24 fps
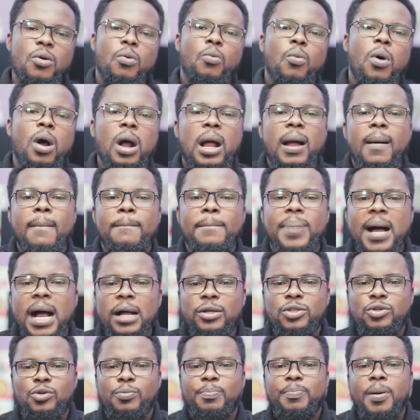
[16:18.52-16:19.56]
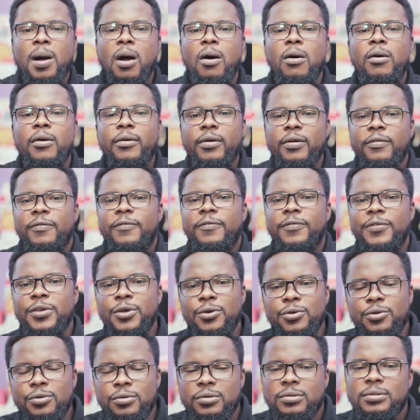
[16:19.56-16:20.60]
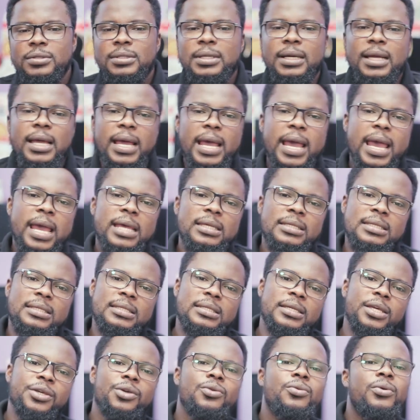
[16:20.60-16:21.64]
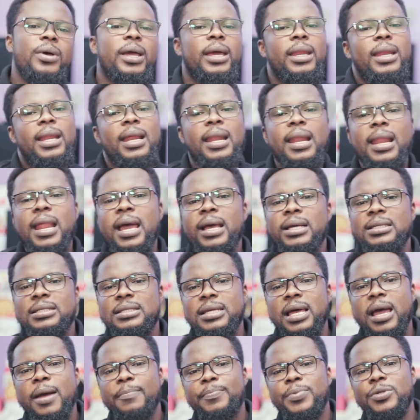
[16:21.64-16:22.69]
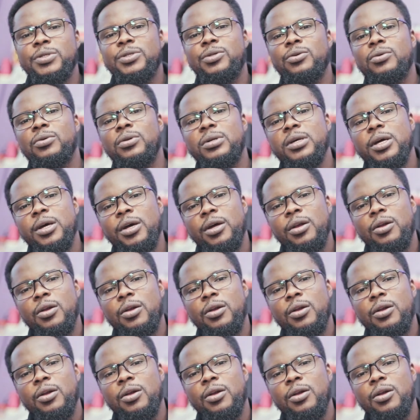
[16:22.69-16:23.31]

Welcome back to Power Review, and see you in the next episode.